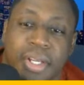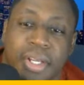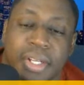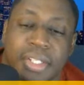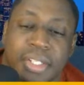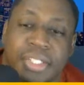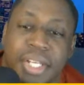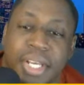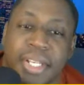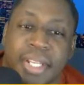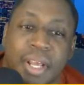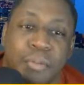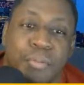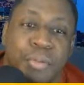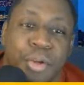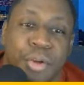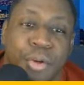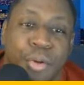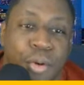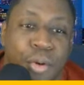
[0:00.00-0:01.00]

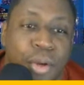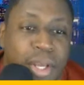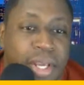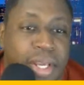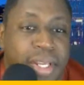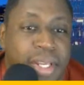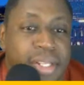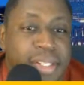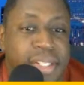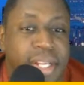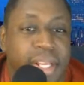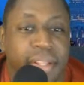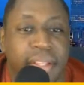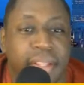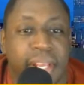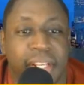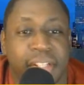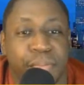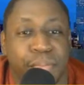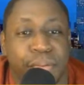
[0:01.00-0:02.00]
JW, he's saying
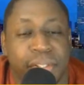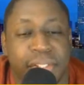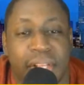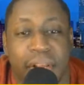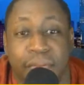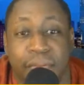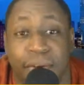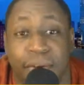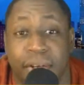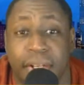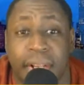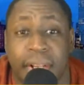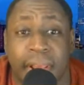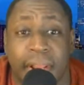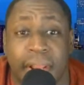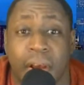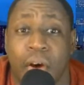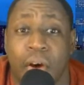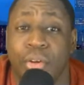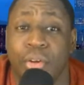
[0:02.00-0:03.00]
thanks, Prince. Have a good night.
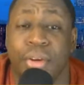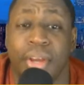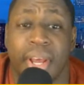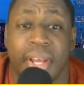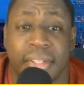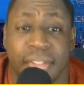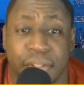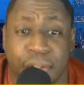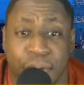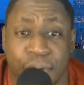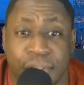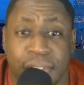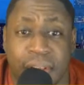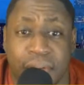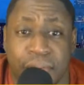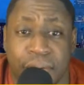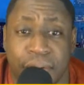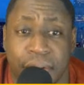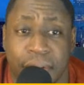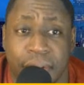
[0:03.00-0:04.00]
All you guys and girls have
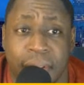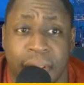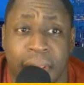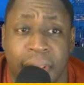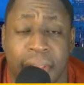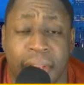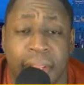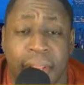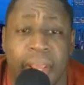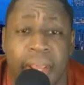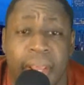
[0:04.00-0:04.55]
a good night.